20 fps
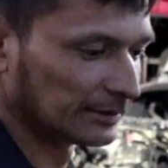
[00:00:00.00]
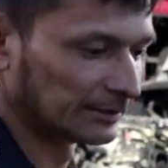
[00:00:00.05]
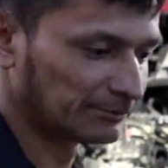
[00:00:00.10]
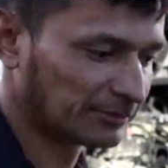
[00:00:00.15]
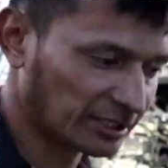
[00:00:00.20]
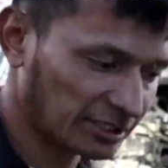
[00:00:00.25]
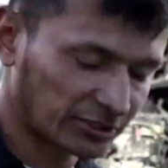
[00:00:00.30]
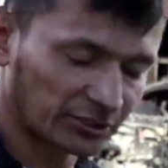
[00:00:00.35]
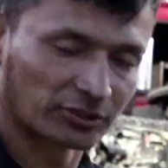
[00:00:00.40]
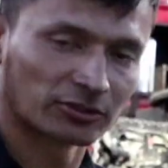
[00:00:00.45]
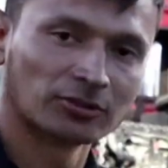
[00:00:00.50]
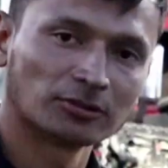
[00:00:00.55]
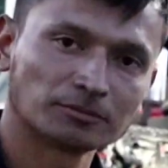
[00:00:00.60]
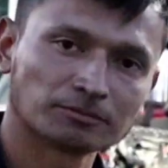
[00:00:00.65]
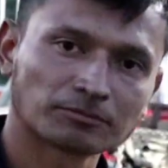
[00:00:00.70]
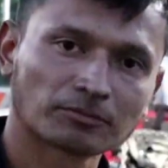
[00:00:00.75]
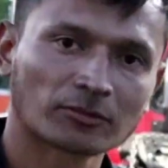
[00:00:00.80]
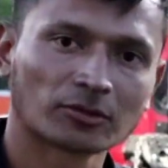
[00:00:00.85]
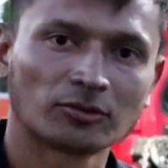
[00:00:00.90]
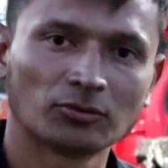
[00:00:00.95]
video,
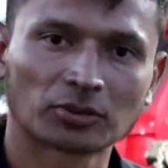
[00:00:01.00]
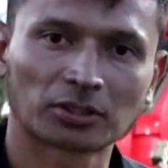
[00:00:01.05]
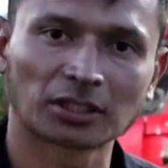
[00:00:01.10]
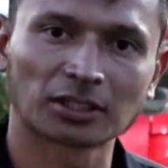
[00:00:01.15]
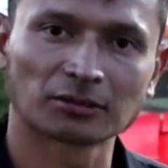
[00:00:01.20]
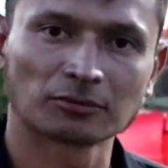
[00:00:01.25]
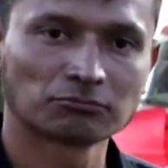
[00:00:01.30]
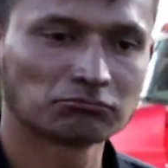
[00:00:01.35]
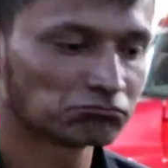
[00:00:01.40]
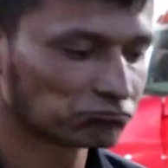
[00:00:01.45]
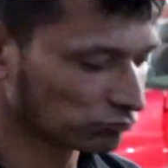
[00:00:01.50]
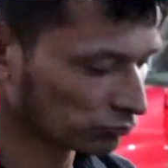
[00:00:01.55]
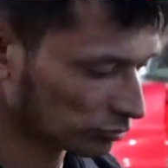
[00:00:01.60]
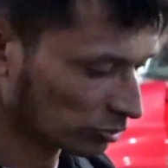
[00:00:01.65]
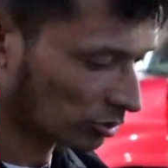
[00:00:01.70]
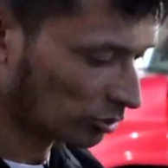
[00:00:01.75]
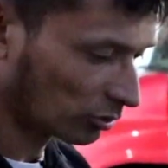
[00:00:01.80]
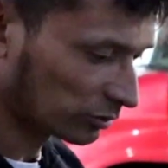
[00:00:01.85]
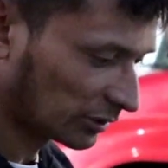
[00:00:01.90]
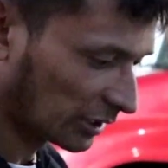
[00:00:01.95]
you can
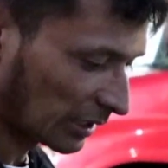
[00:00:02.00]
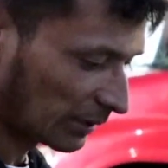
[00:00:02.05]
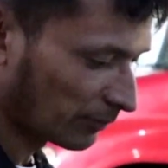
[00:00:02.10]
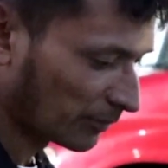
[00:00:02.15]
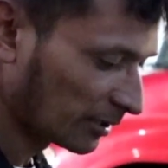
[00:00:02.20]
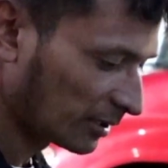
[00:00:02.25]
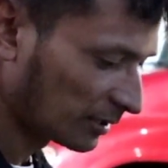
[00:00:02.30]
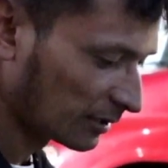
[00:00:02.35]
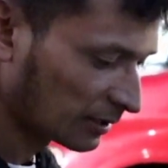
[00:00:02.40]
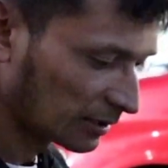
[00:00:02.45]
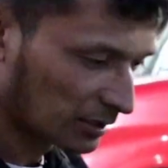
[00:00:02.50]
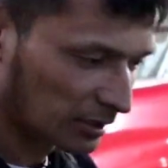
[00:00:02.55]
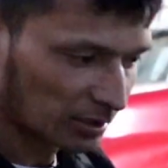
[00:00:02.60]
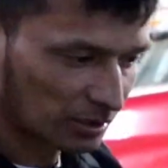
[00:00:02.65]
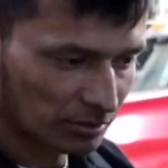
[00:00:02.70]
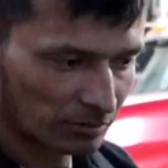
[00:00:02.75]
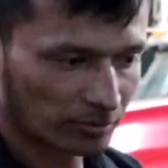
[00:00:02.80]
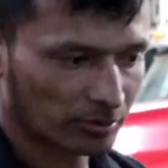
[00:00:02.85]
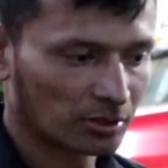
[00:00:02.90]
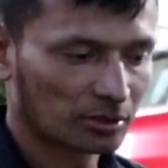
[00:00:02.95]
contact me.
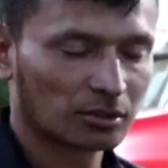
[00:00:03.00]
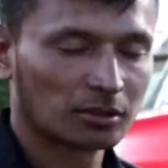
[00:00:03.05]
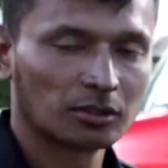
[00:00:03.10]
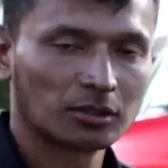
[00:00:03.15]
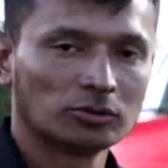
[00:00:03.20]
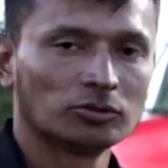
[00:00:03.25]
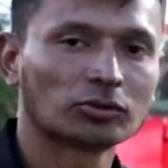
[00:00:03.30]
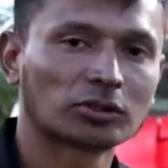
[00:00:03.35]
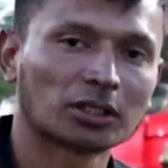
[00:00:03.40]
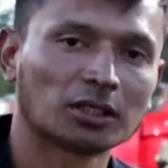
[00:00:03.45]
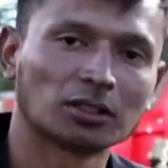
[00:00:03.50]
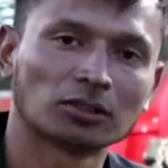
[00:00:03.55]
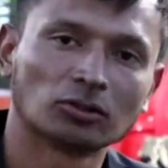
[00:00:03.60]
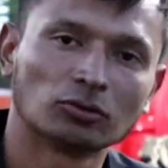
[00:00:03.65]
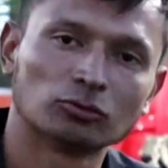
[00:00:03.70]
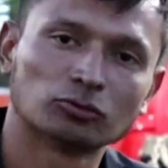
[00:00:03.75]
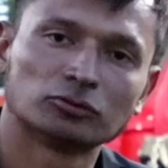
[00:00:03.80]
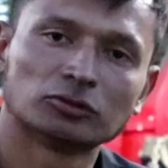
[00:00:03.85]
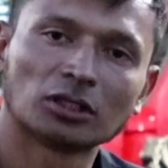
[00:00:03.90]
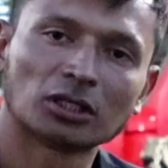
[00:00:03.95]
You can
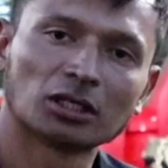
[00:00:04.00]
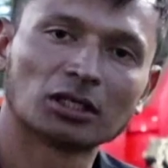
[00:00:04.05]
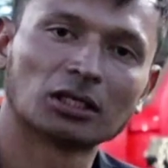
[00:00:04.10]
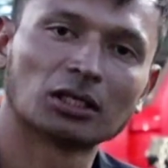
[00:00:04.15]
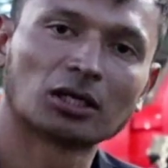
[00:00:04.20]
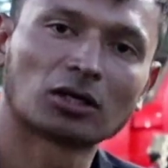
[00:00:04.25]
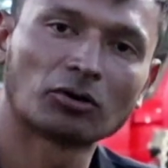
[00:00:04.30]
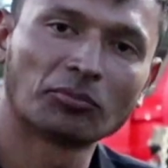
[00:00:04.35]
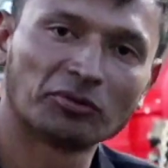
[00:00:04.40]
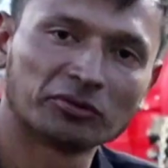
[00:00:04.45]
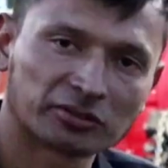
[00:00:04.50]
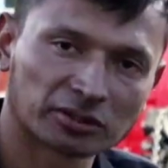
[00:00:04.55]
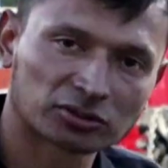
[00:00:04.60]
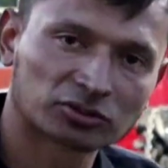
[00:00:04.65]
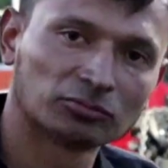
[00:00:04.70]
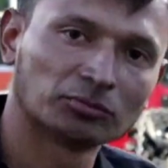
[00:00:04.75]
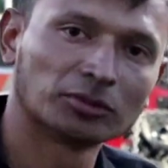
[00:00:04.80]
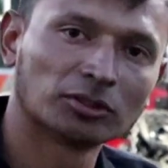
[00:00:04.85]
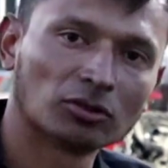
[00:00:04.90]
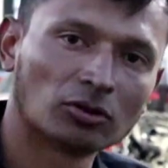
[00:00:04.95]
use the comment
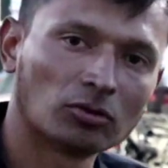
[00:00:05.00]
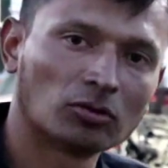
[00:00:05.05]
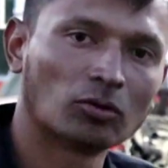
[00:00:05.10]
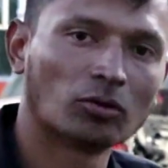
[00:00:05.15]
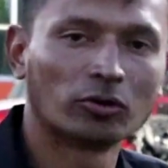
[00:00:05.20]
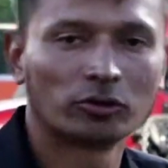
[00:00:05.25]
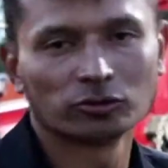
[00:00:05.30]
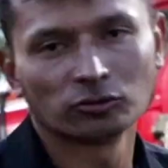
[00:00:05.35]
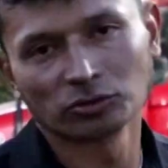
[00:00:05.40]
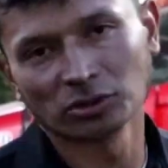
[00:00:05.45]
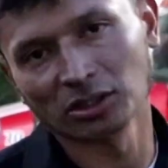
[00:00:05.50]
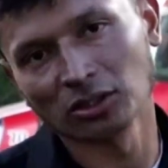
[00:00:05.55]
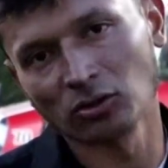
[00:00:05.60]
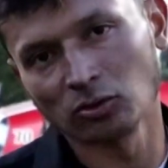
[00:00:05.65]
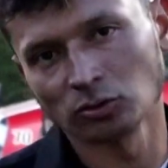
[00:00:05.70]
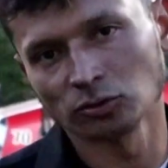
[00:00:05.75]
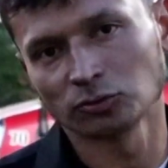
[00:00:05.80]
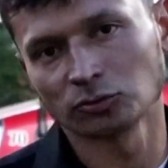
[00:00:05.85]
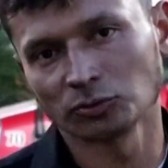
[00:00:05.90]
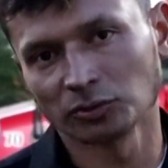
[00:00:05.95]
section below, or you can
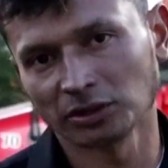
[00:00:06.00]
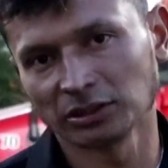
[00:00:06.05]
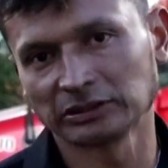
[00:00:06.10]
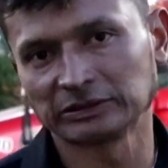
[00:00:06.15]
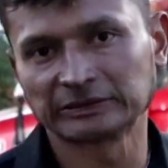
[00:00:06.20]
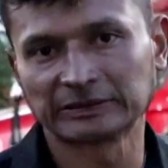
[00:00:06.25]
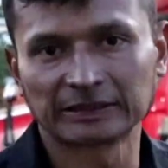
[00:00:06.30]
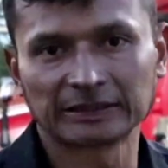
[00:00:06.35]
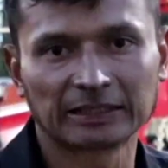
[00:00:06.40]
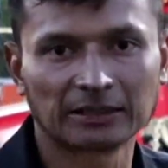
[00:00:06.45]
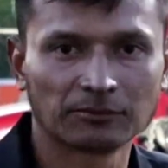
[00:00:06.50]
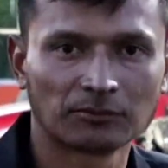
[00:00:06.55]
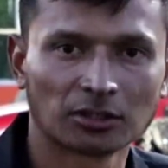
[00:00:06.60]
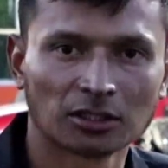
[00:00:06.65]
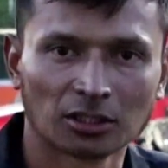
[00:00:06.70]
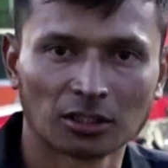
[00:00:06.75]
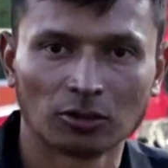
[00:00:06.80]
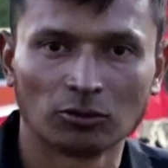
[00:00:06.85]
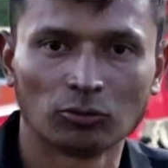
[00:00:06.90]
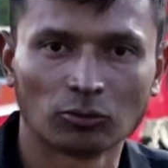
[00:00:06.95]
go to Instagram,
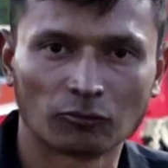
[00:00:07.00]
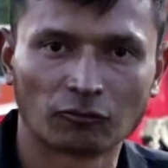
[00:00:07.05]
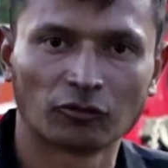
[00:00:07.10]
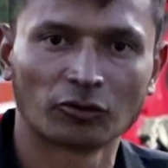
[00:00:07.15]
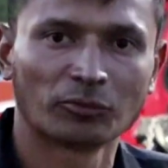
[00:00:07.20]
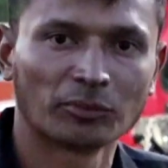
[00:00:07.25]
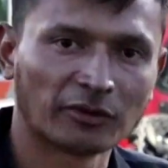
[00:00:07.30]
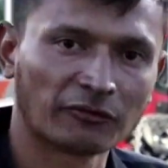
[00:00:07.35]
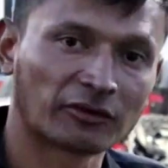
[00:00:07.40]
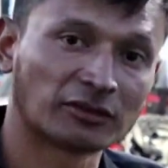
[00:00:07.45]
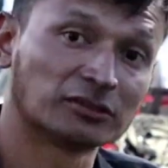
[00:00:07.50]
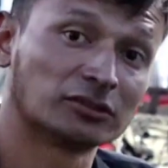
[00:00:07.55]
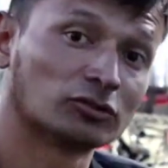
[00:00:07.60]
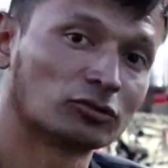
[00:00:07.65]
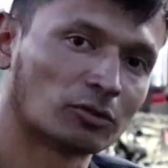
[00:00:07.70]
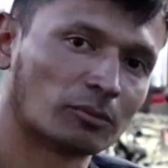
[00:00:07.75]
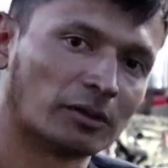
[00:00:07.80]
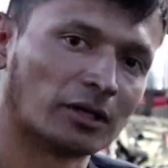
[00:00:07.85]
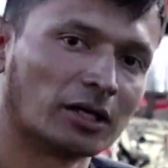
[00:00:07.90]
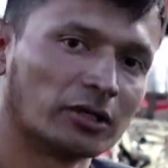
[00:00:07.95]
look for me,
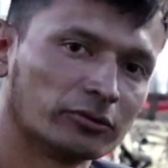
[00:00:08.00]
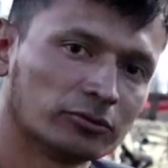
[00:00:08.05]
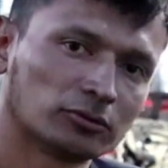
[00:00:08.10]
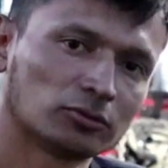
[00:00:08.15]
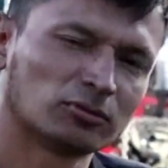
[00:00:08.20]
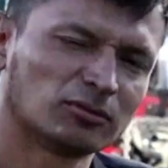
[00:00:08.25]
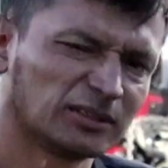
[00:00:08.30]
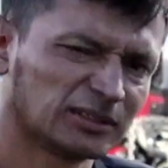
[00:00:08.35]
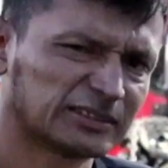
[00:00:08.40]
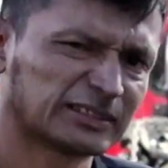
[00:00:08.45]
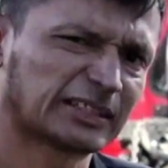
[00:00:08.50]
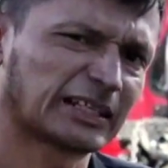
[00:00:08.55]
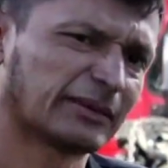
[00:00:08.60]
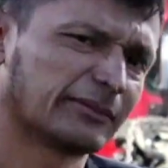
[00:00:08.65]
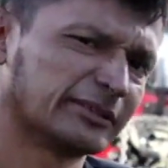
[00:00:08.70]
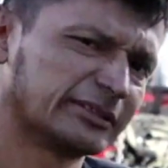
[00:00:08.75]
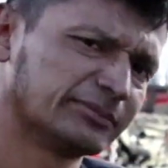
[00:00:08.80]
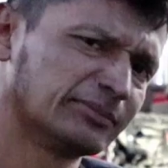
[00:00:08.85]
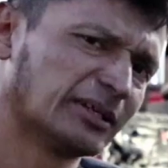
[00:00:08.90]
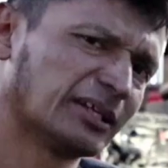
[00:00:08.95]
Francisco Maya YouTube.
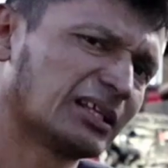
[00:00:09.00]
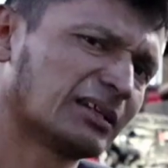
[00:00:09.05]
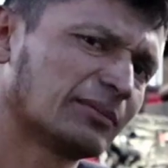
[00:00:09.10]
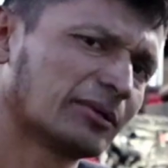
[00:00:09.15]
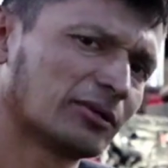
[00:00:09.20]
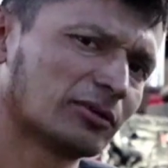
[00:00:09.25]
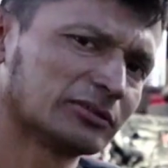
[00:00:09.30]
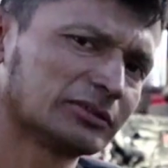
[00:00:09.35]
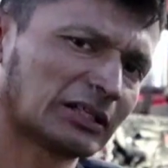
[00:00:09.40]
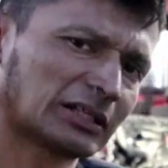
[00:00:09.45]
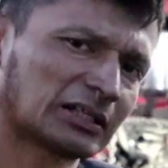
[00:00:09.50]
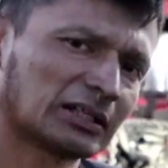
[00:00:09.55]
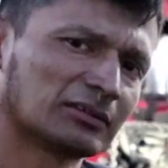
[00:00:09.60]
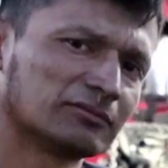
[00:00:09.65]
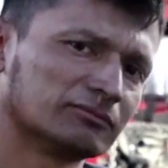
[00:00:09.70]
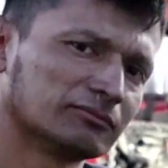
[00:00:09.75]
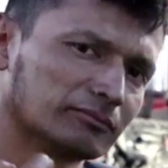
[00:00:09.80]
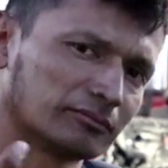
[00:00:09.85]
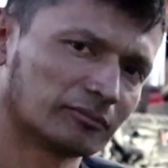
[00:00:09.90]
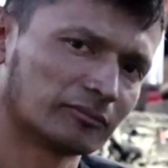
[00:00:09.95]
Instagram is better because I
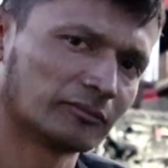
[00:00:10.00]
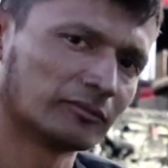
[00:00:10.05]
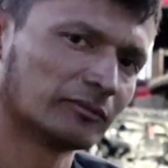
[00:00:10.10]
can